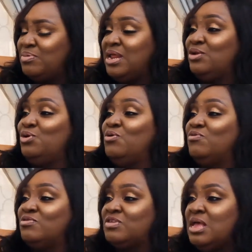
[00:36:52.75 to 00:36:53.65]
And all of
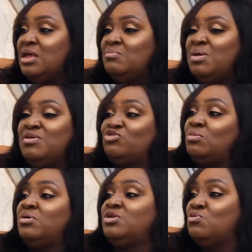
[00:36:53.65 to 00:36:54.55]
us, maybe
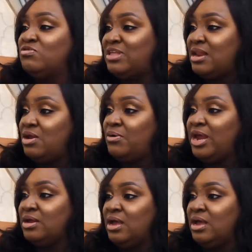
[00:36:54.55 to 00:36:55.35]
somebody will start crying.